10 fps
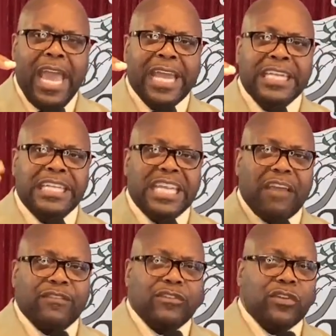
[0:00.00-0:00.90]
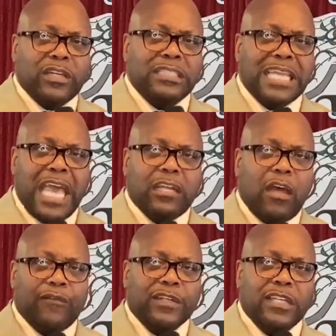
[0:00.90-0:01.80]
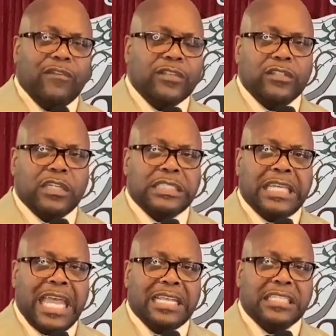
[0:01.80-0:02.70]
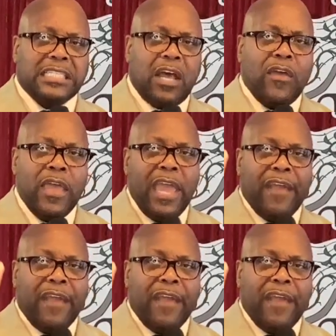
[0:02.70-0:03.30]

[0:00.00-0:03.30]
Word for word: And he never took his hat off, he never took his glasses off,